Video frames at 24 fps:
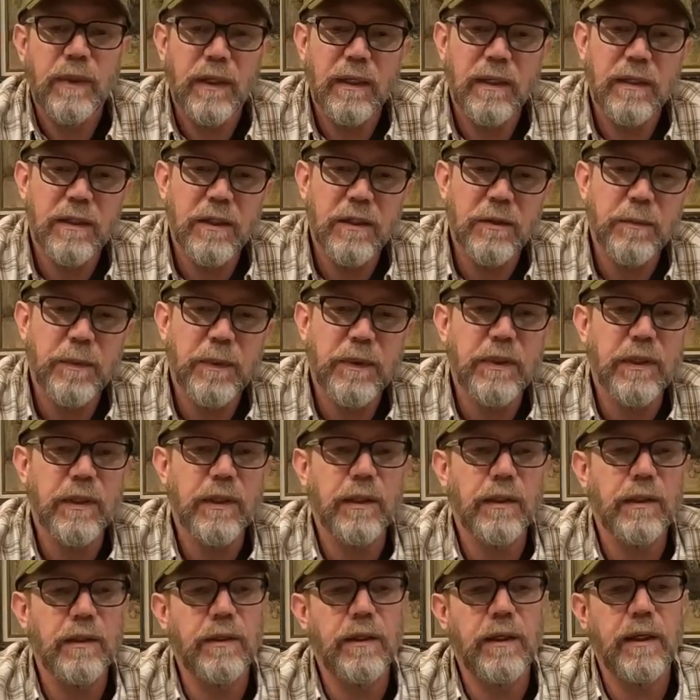In this
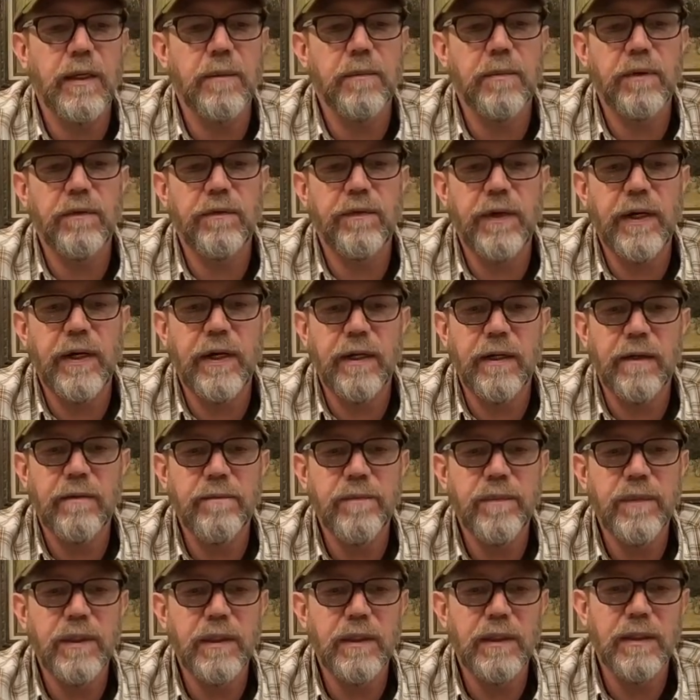particular
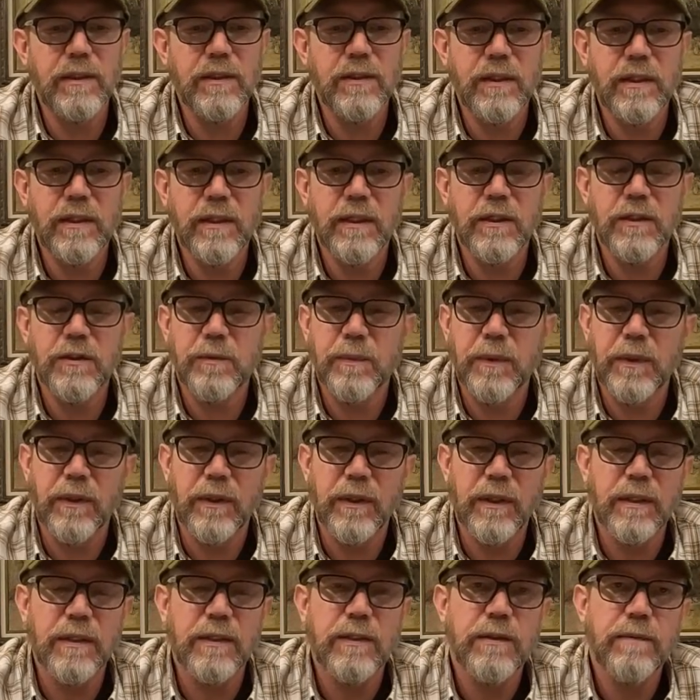amplifier, the listening
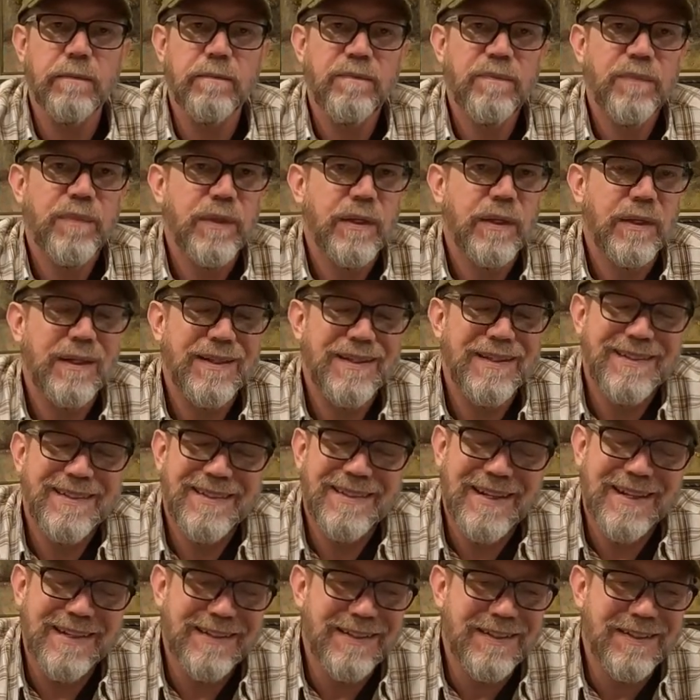experience
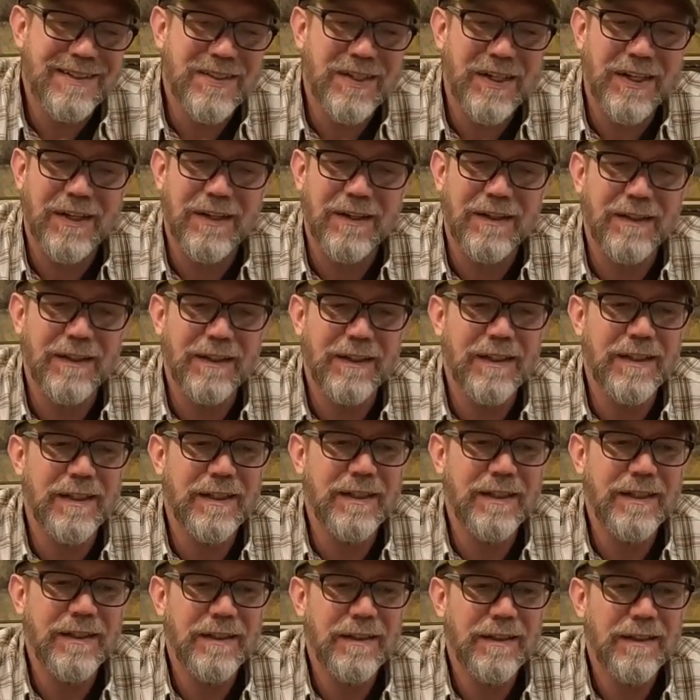isn't
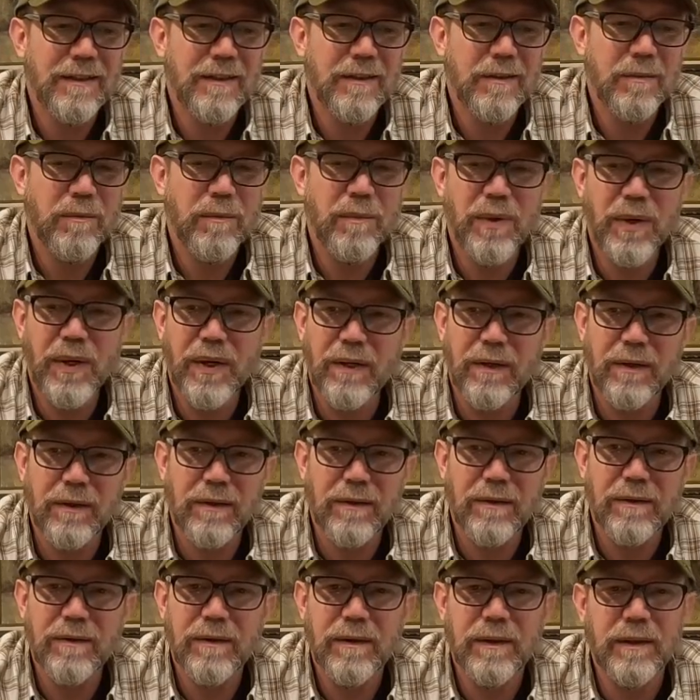necessarily
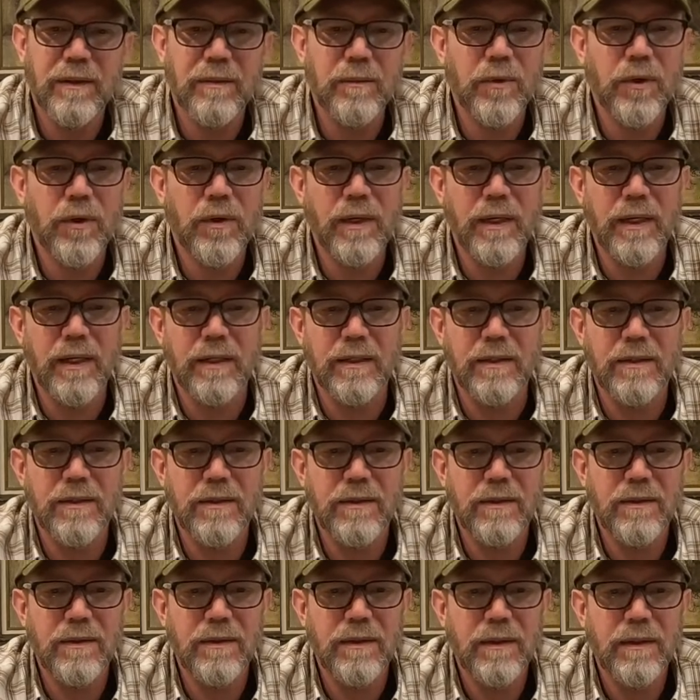better than the
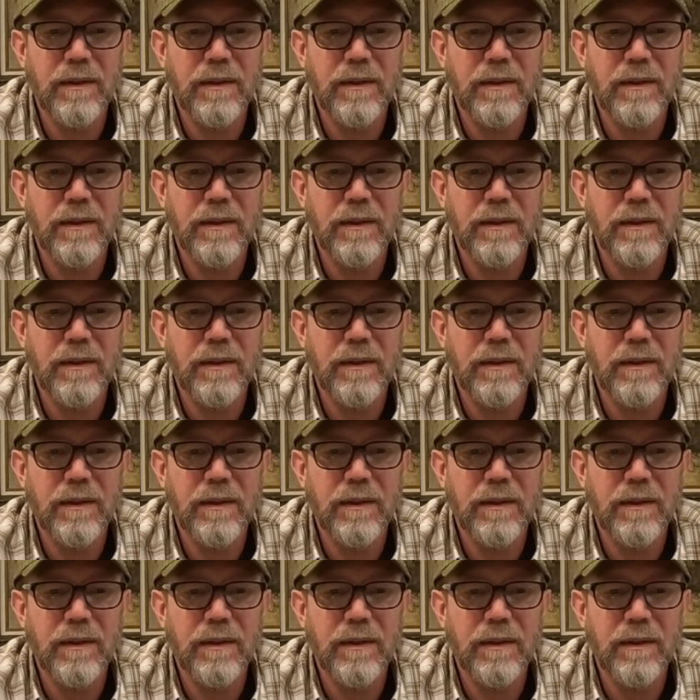Marantz.